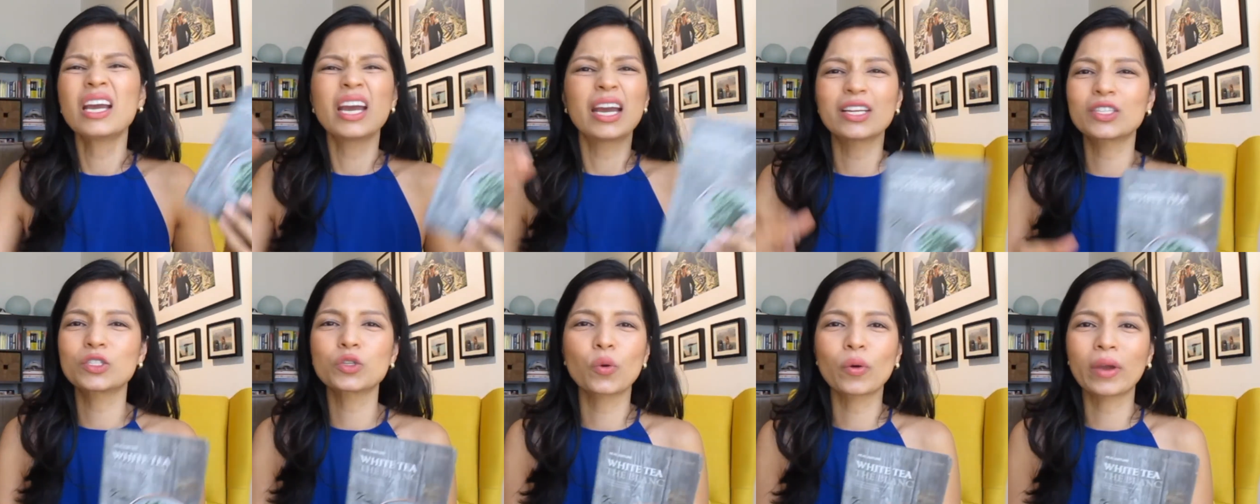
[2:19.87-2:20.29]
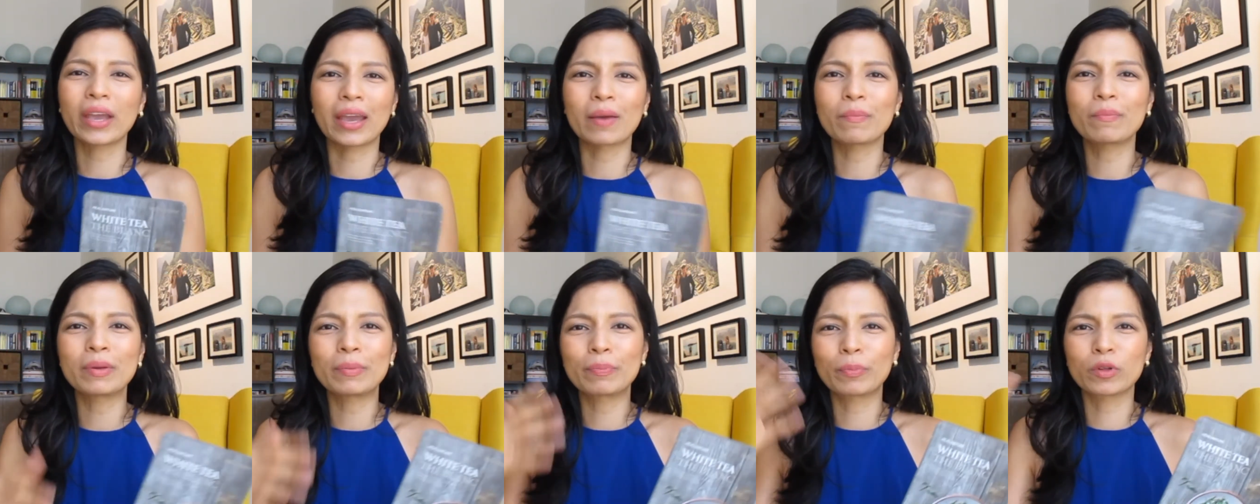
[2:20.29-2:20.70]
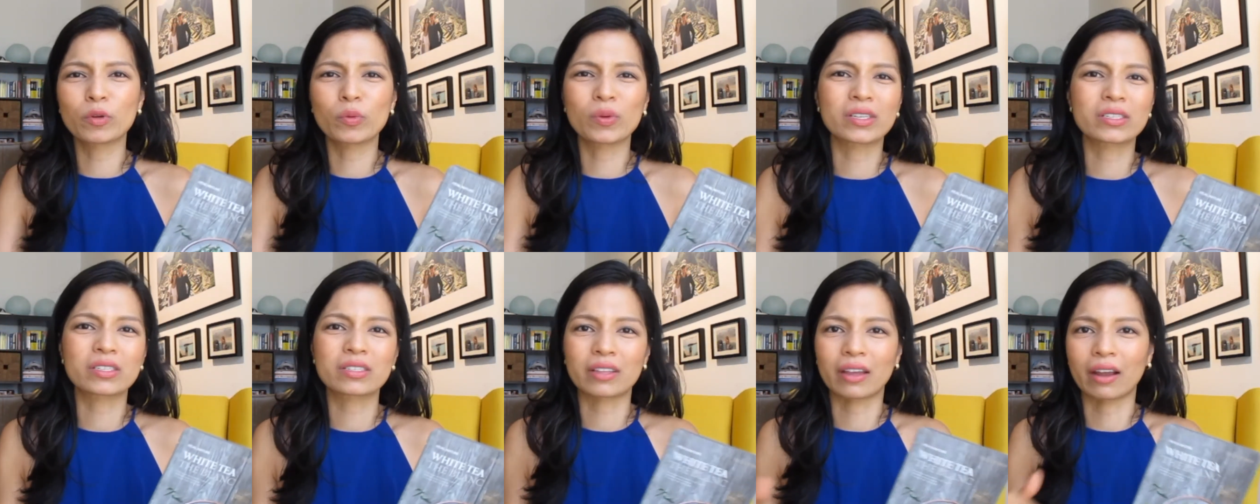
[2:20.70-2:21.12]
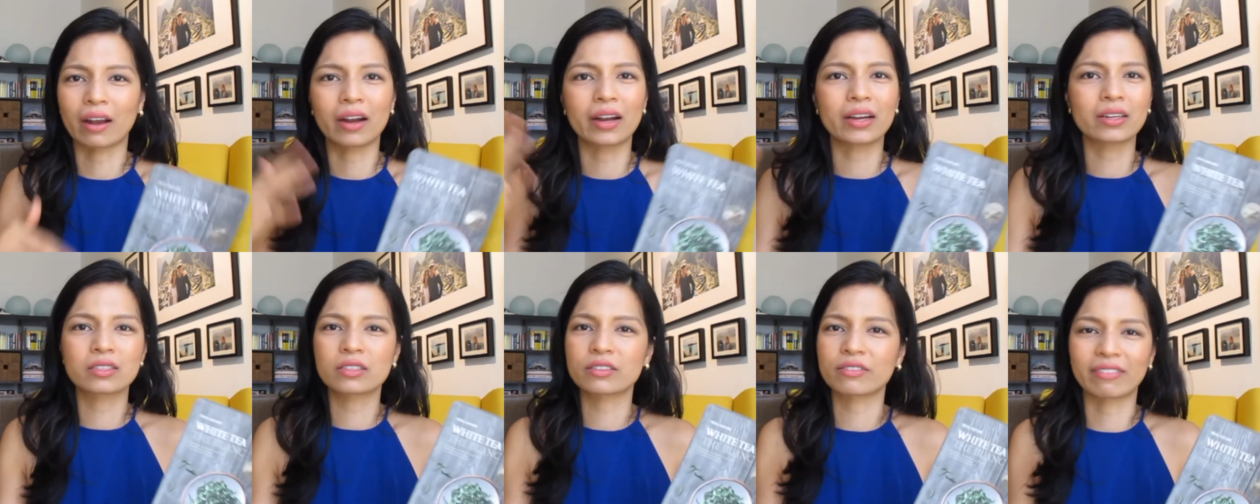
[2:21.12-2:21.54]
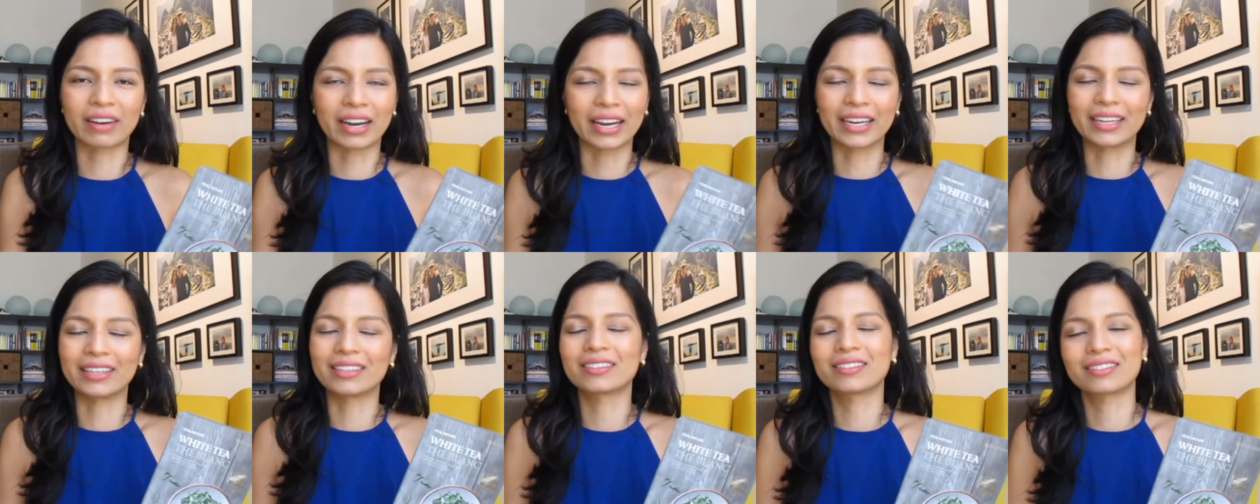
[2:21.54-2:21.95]
it's okay, people will stare, it's
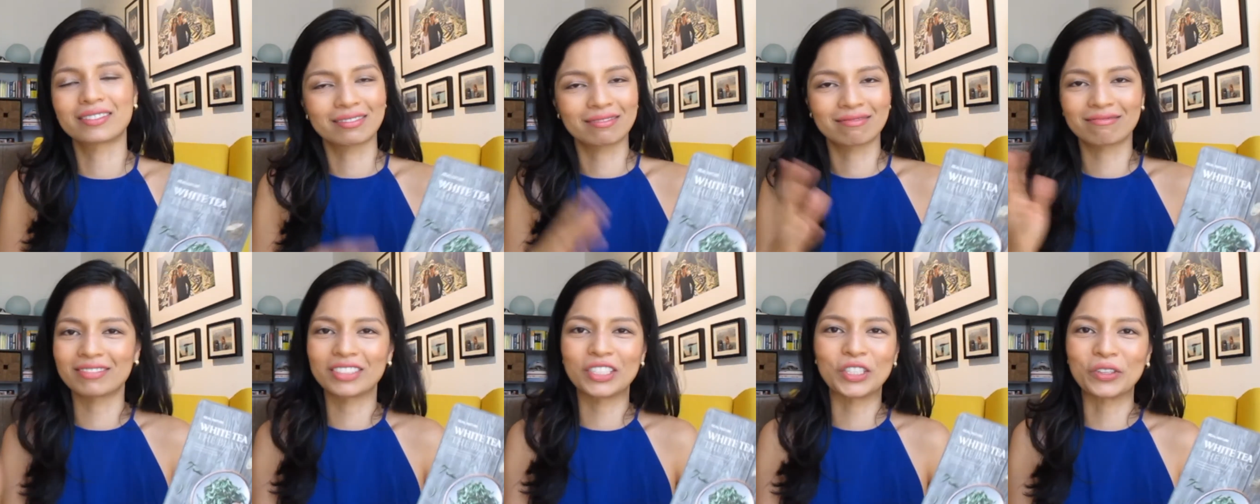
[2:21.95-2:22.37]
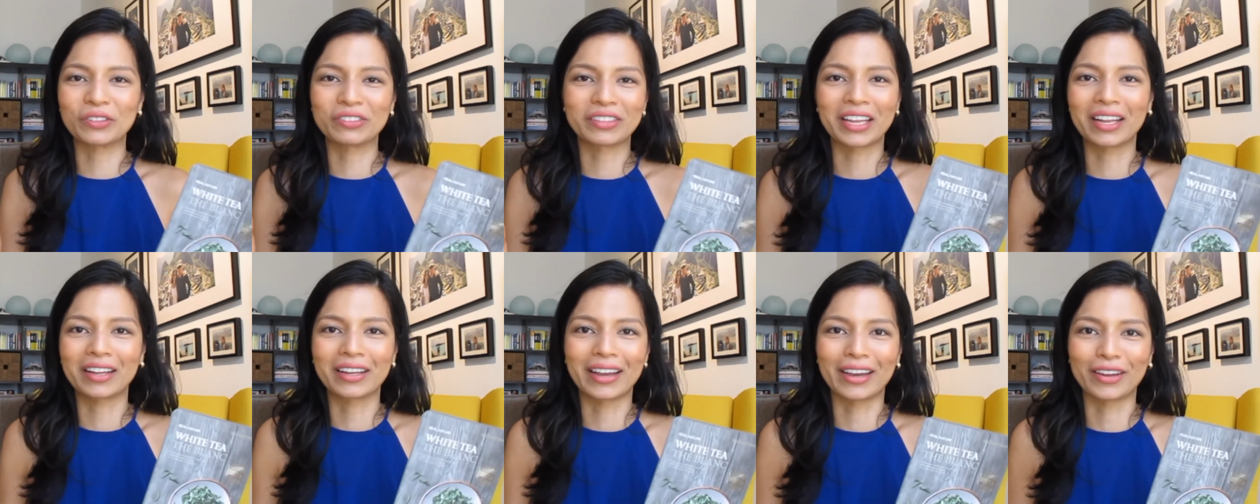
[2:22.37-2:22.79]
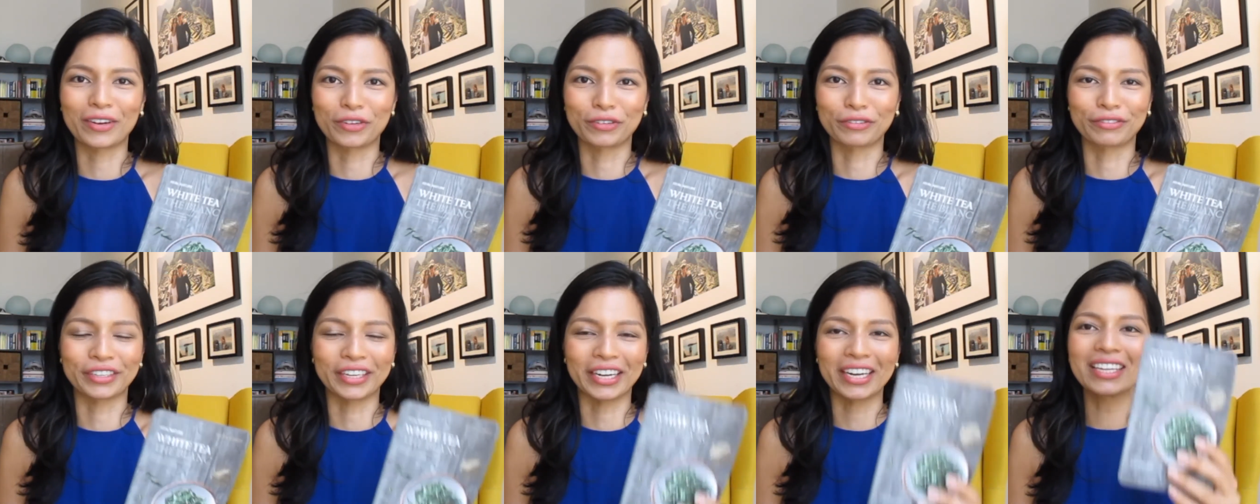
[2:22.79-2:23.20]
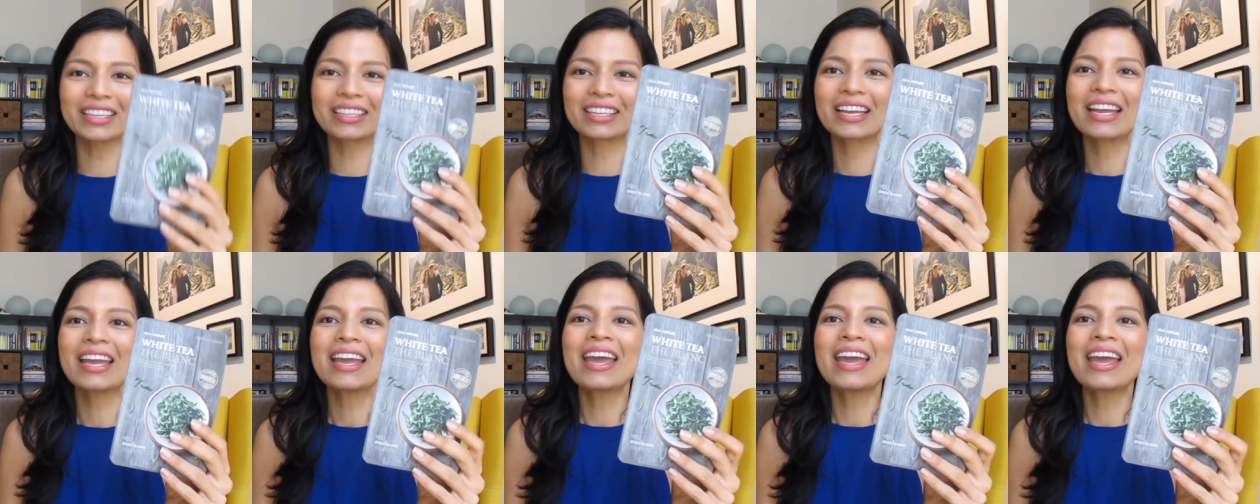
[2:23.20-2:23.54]
fine, they'll get over it,